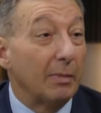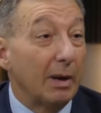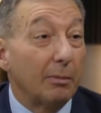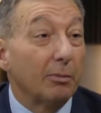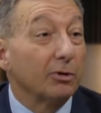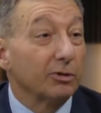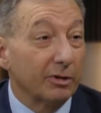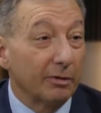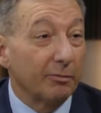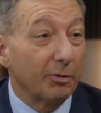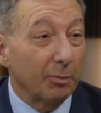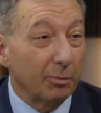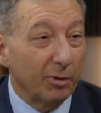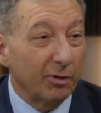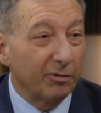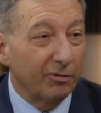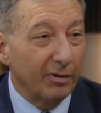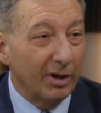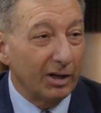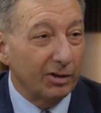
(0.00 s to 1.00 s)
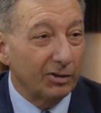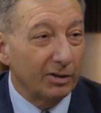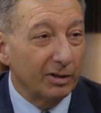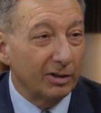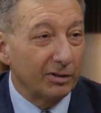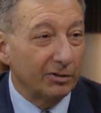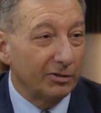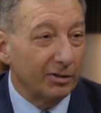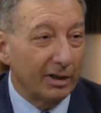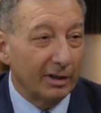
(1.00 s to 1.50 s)
members of the profession
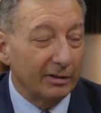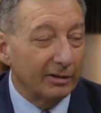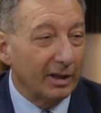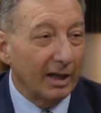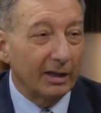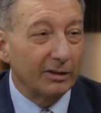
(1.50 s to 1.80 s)
is that